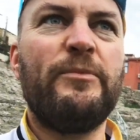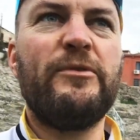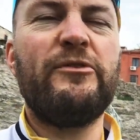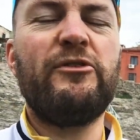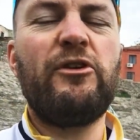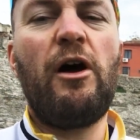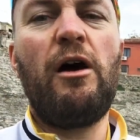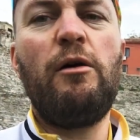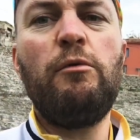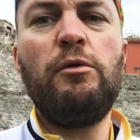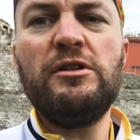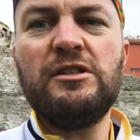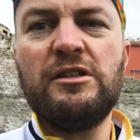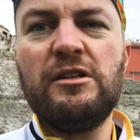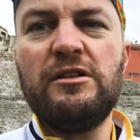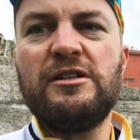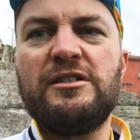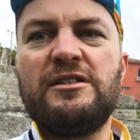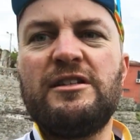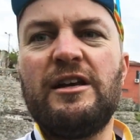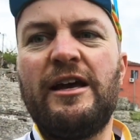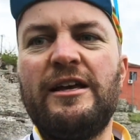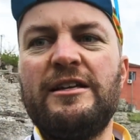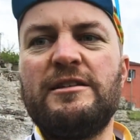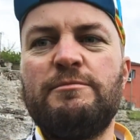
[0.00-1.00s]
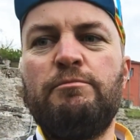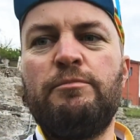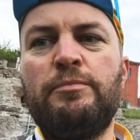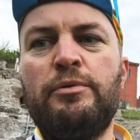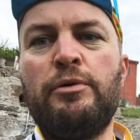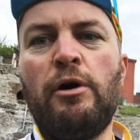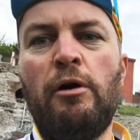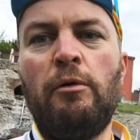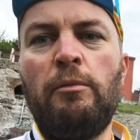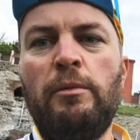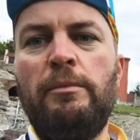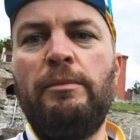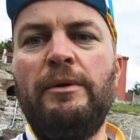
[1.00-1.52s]
So I was going to say it's
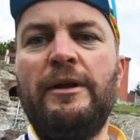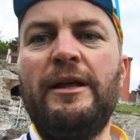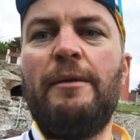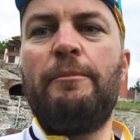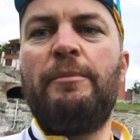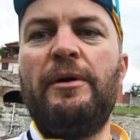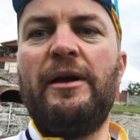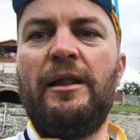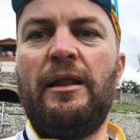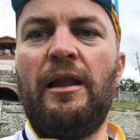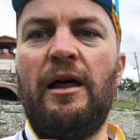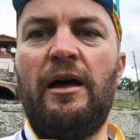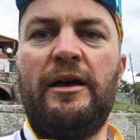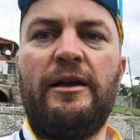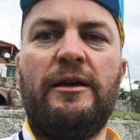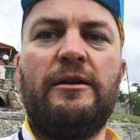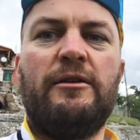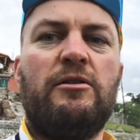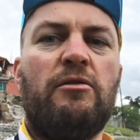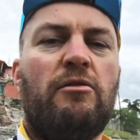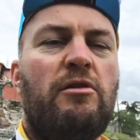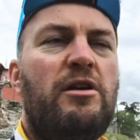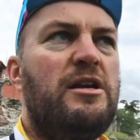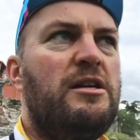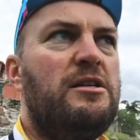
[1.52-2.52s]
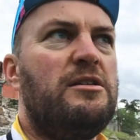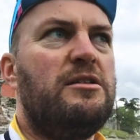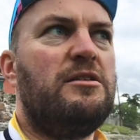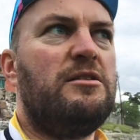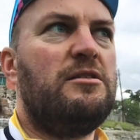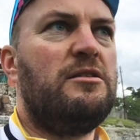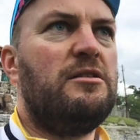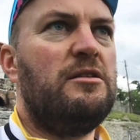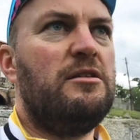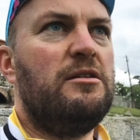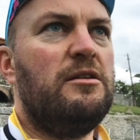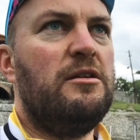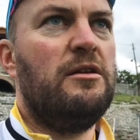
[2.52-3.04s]
probably a bit like
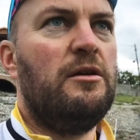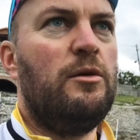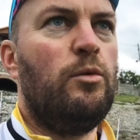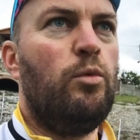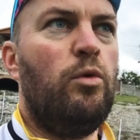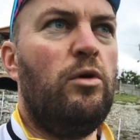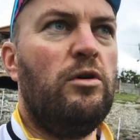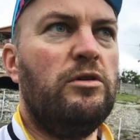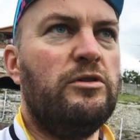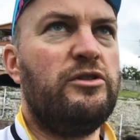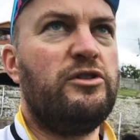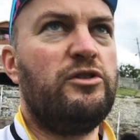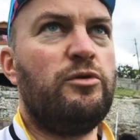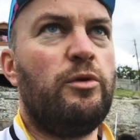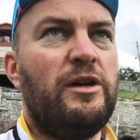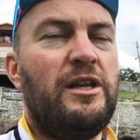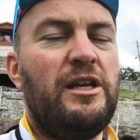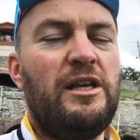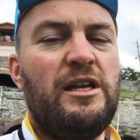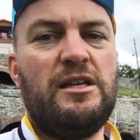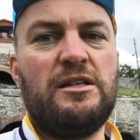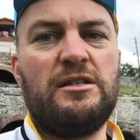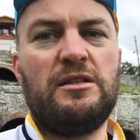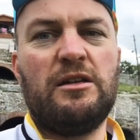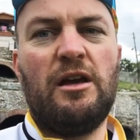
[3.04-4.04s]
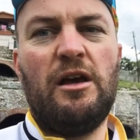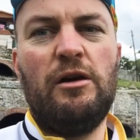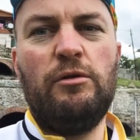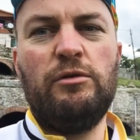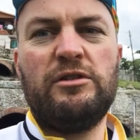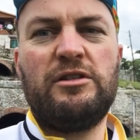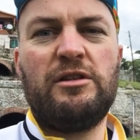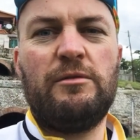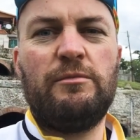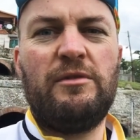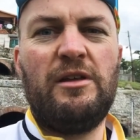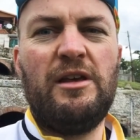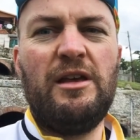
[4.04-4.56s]
Greece was 20 years ago or
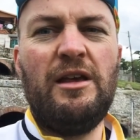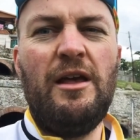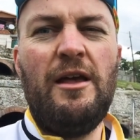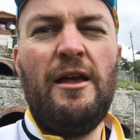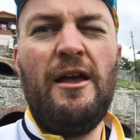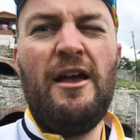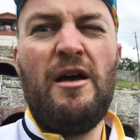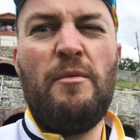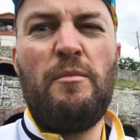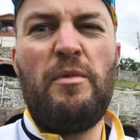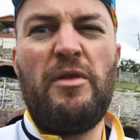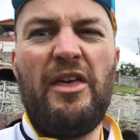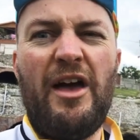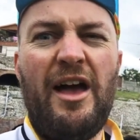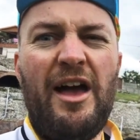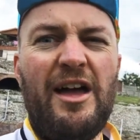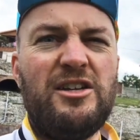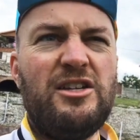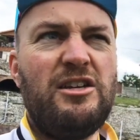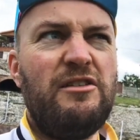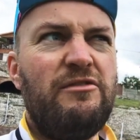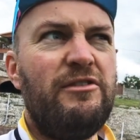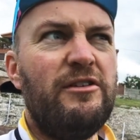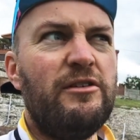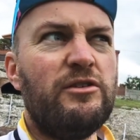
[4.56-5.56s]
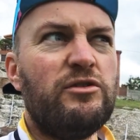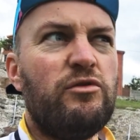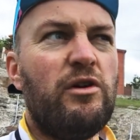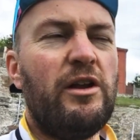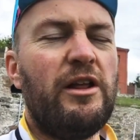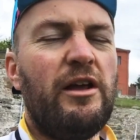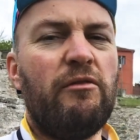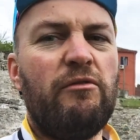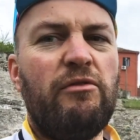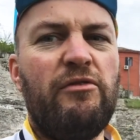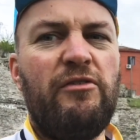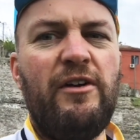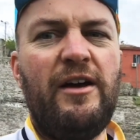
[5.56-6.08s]
something, but that actually feels
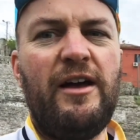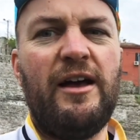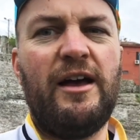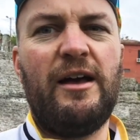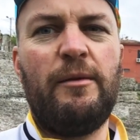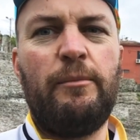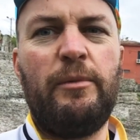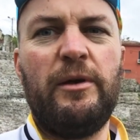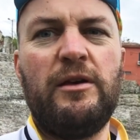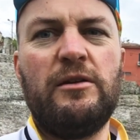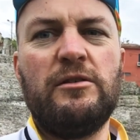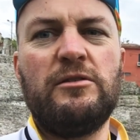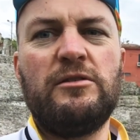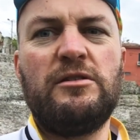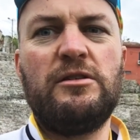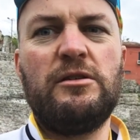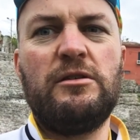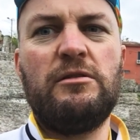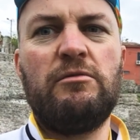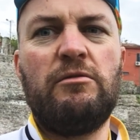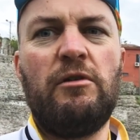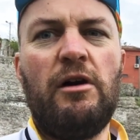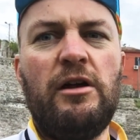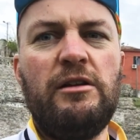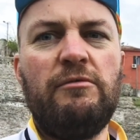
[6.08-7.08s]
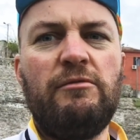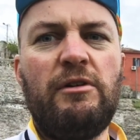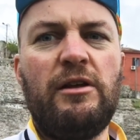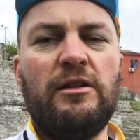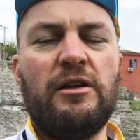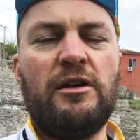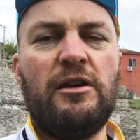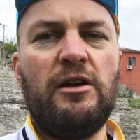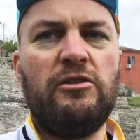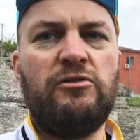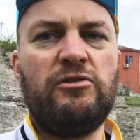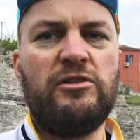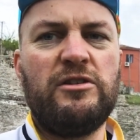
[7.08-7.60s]
really unfair, because riding around
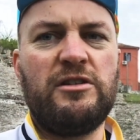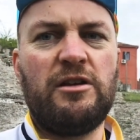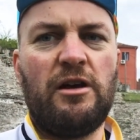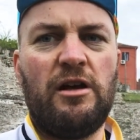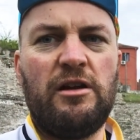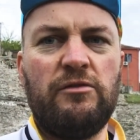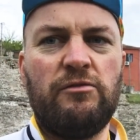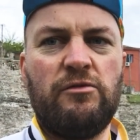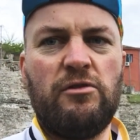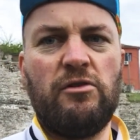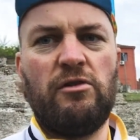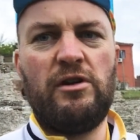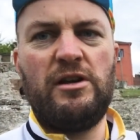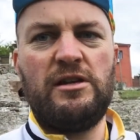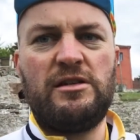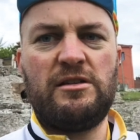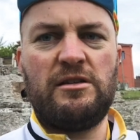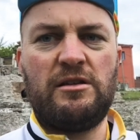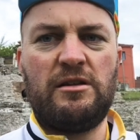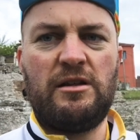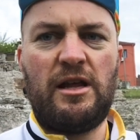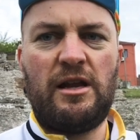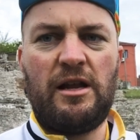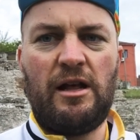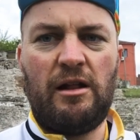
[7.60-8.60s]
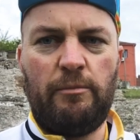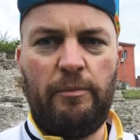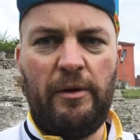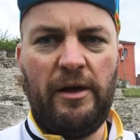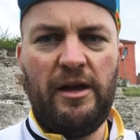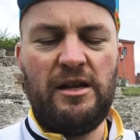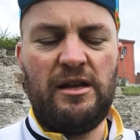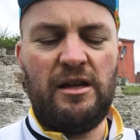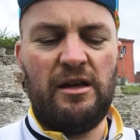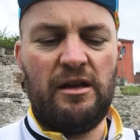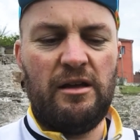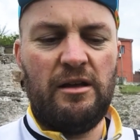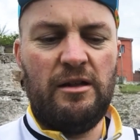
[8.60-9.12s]
the countryside of Greece and then
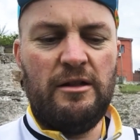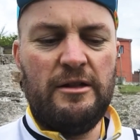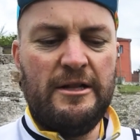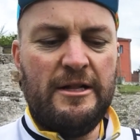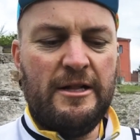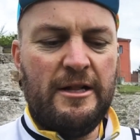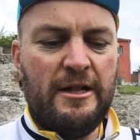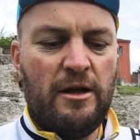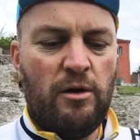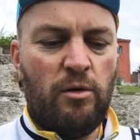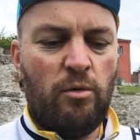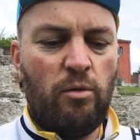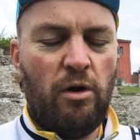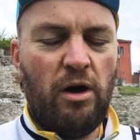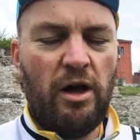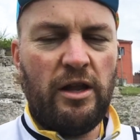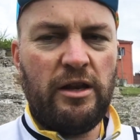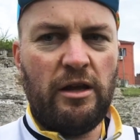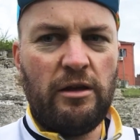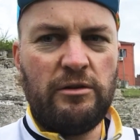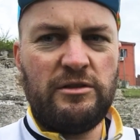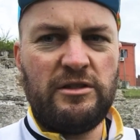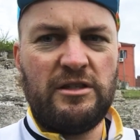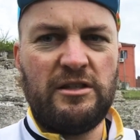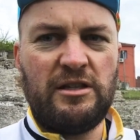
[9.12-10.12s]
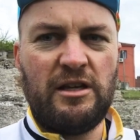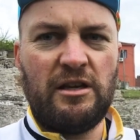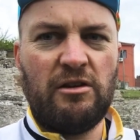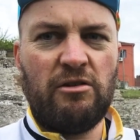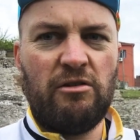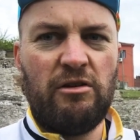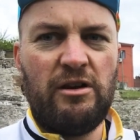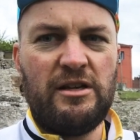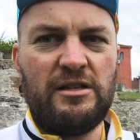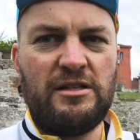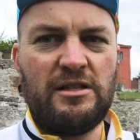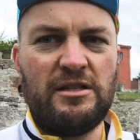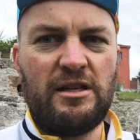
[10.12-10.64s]
Albania, what I noticed in
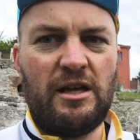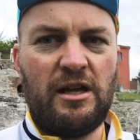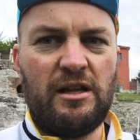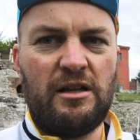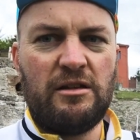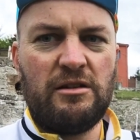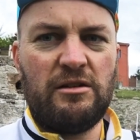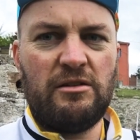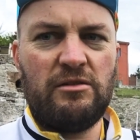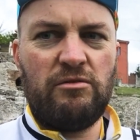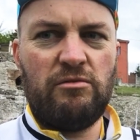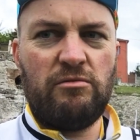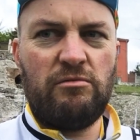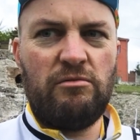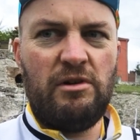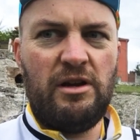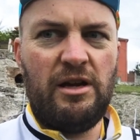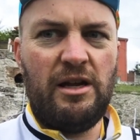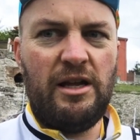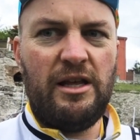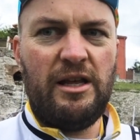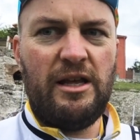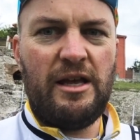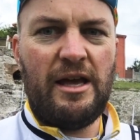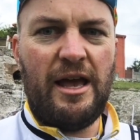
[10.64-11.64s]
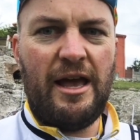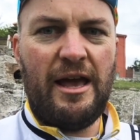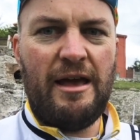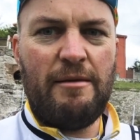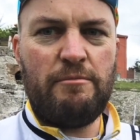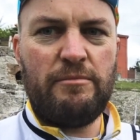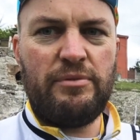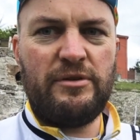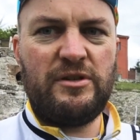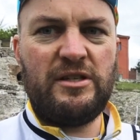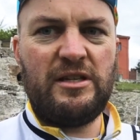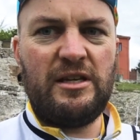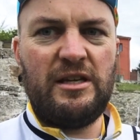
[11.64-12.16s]
Greece is that really
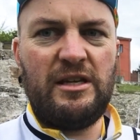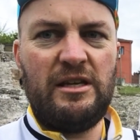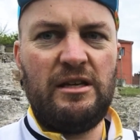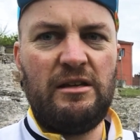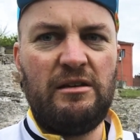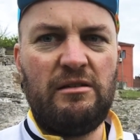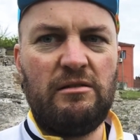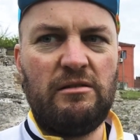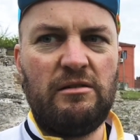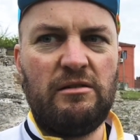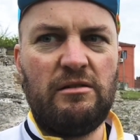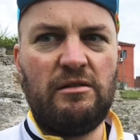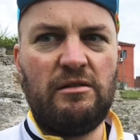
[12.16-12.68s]
empty